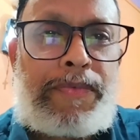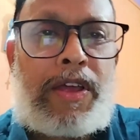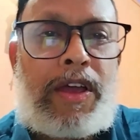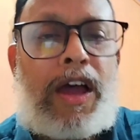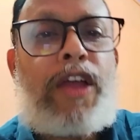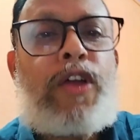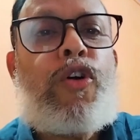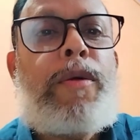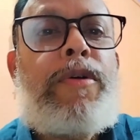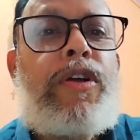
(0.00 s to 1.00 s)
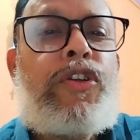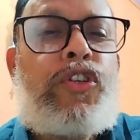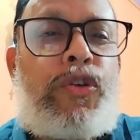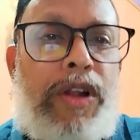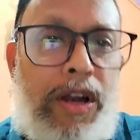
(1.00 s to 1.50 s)
I hope you
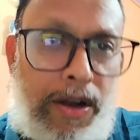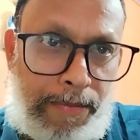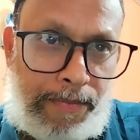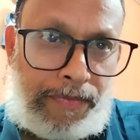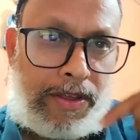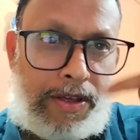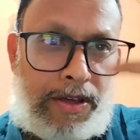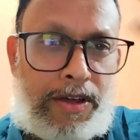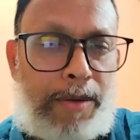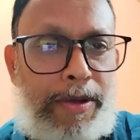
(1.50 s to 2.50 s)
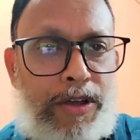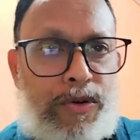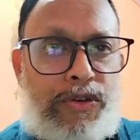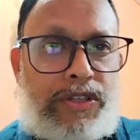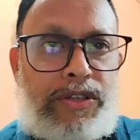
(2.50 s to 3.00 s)
will come
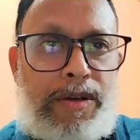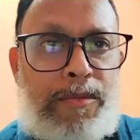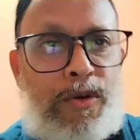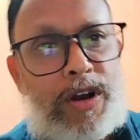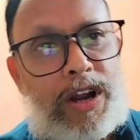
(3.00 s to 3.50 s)
across more and